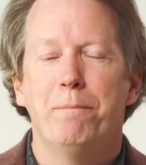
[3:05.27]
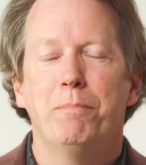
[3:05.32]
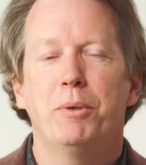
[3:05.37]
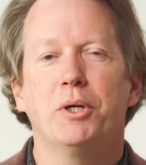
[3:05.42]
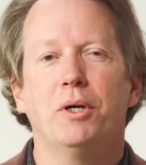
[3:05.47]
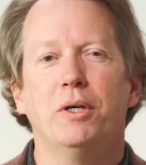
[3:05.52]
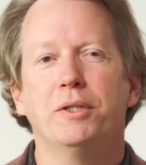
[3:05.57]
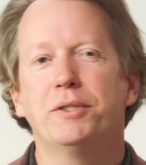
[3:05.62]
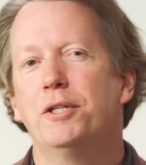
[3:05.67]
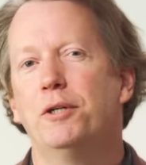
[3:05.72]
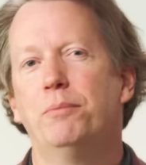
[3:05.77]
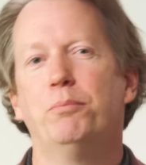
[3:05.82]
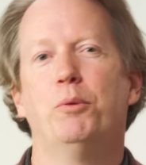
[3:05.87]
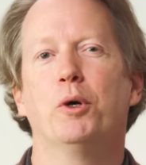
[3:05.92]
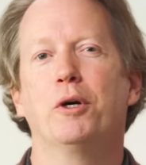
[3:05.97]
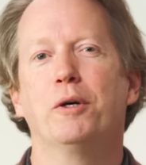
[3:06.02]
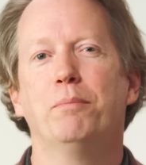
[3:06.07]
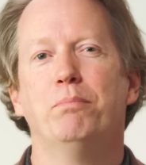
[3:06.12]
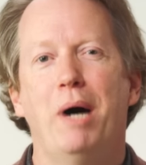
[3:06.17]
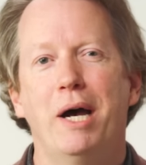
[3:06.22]
but also
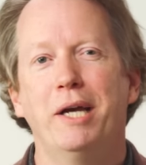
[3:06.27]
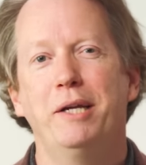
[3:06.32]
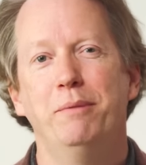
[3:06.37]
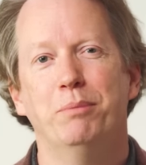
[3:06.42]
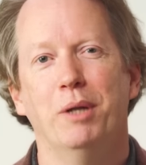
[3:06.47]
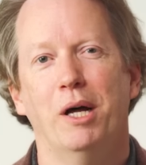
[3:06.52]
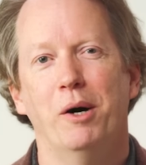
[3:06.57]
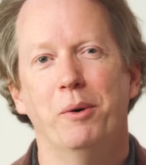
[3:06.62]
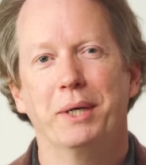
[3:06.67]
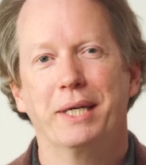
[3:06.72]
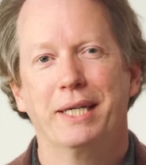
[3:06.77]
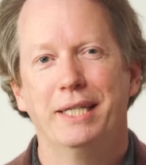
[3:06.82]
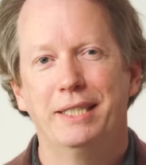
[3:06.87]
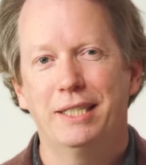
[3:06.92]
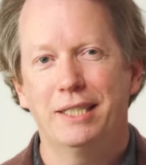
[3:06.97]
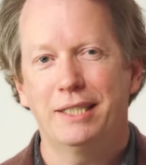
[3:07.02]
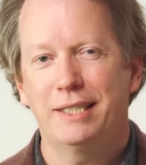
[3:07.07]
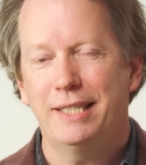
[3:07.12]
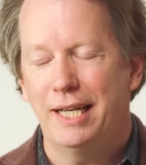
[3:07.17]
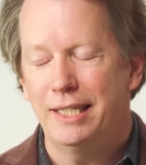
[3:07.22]
more mind-blowing. It
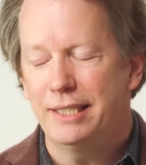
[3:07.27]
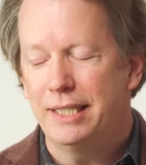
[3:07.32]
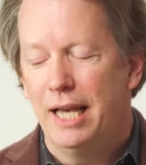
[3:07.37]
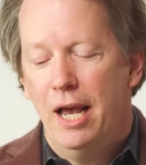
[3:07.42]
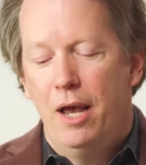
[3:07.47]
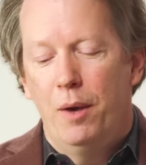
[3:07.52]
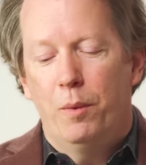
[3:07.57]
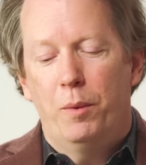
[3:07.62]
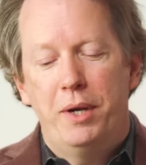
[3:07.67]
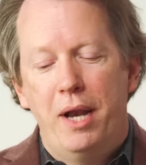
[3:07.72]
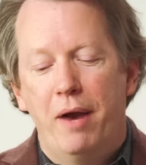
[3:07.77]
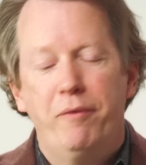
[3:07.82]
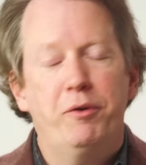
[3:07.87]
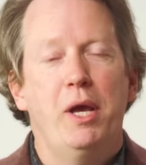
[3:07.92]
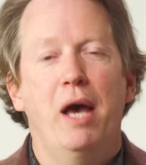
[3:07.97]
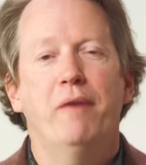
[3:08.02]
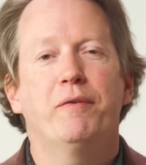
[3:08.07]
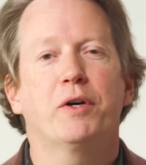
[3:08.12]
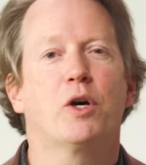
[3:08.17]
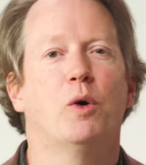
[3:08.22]
just says, whenever
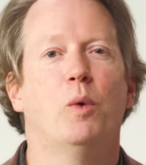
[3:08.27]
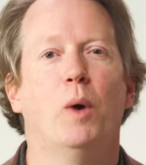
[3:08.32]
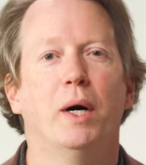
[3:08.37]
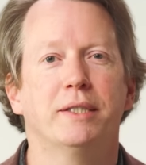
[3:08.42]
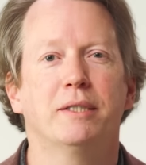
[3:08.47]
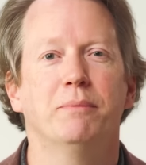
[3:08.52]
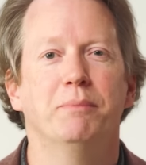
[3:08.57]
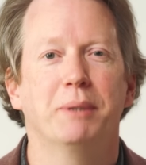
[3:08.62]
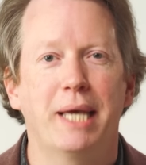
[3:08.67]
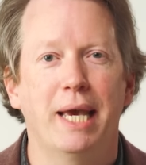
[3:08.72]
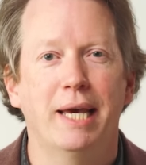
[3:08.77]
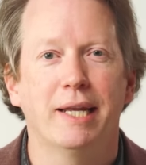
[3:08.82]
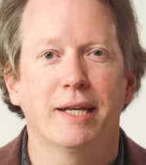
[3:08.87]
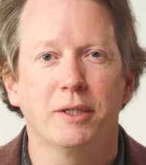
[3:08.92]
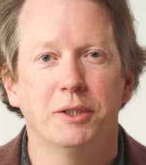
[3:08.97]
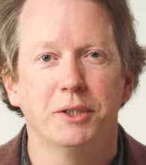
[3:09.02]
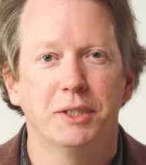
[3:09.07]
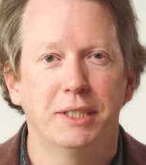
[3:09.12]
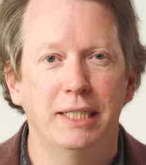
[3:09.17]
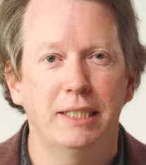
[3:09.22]
you have a quantum
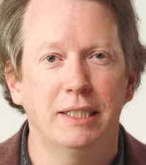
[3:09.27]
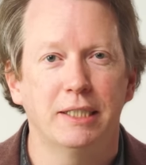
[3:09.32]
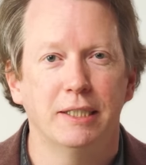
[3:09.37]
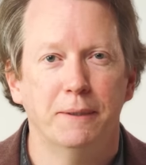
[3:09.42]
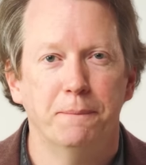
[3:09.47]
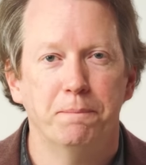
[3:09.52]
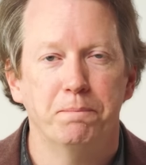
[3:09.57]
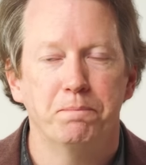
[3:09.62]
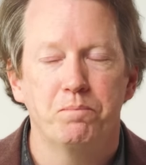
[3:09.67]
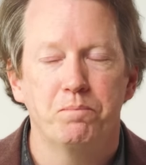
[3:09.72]
mechanical system,